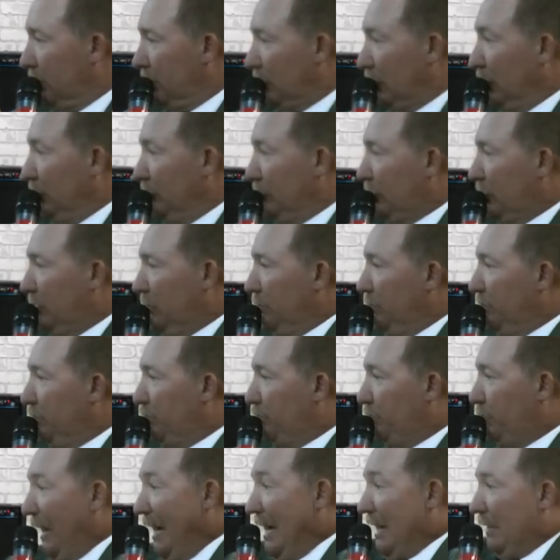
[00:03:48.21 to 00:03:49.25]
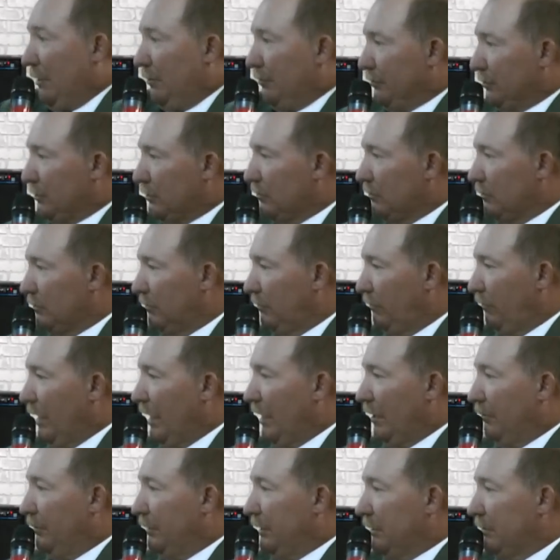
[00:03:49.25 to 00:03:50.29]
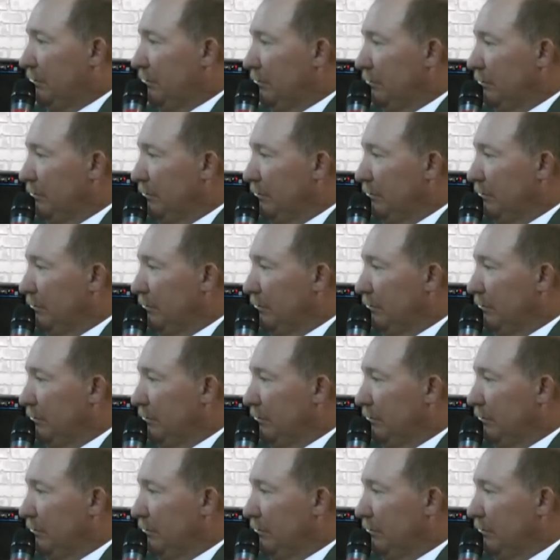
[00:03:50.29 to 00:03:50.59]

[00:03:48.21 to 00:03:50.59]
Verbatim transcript: losing pounds. Follow me?